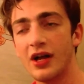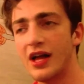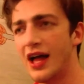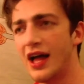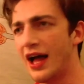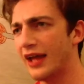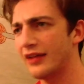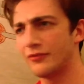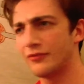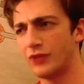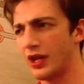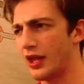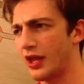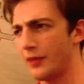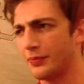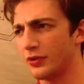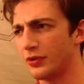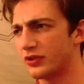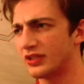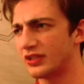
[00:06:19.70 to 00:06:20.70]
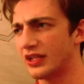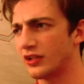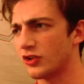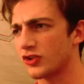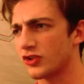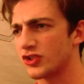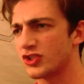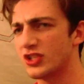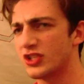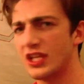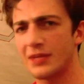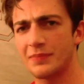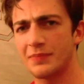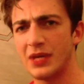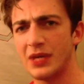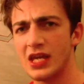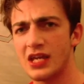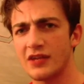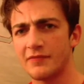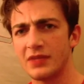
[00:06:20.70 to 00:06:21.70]
When I uploaded that little sneak
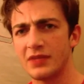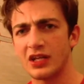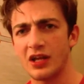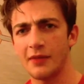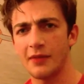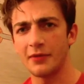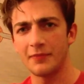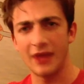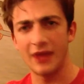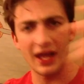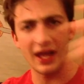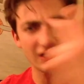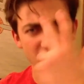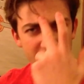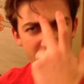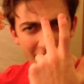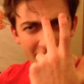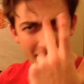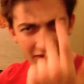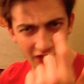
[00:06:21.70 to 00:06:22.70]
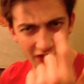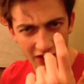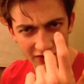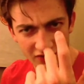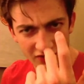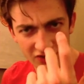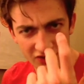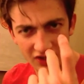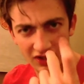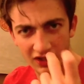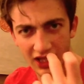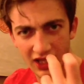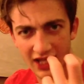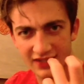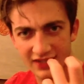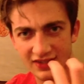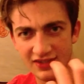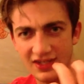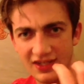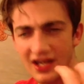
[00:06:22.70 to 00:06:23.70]
peek of me coming back, just flipping down the
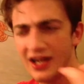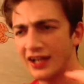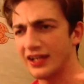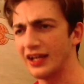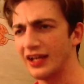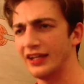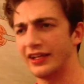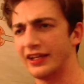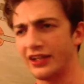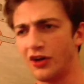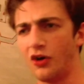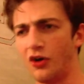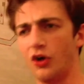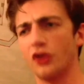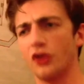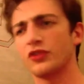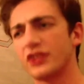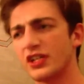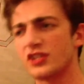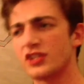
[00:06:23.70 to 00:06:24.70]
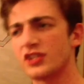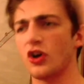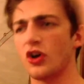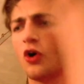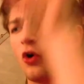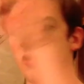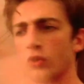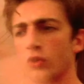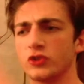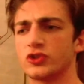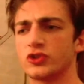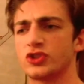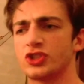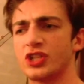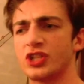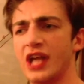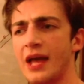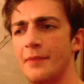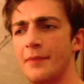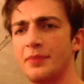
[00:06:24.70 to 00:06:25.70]
sunglasses, got like all these old
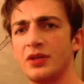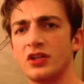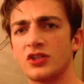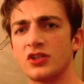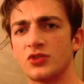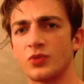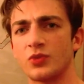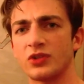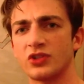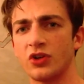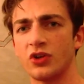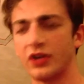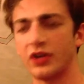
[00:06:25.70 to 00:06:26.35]
champions returning,